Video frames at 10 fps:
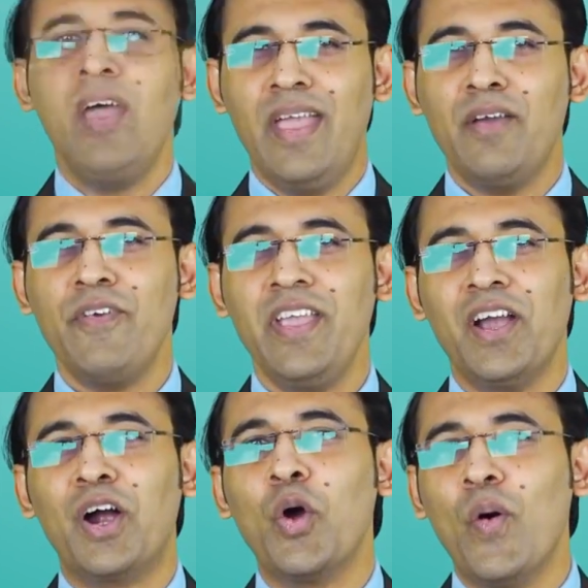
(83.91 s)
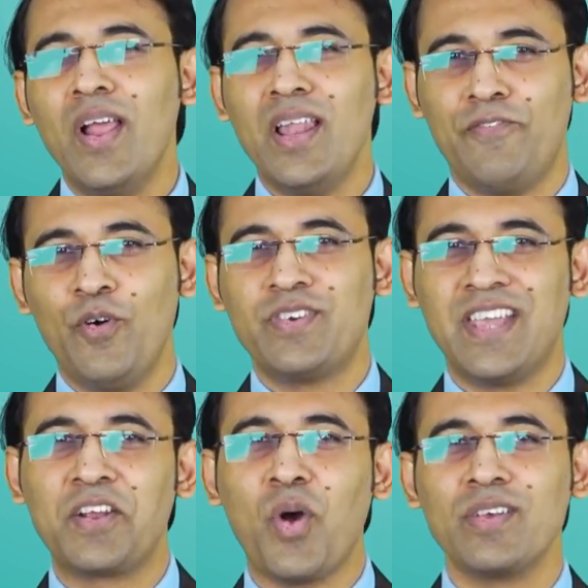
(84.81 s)
Heavy or oily food
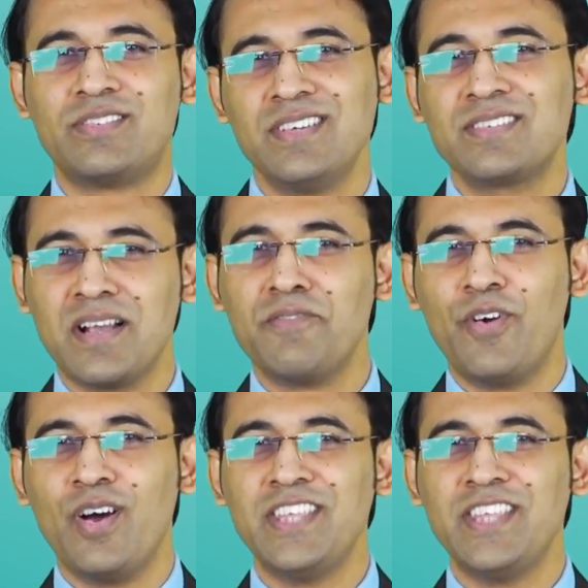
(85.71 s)
can cause discomfort,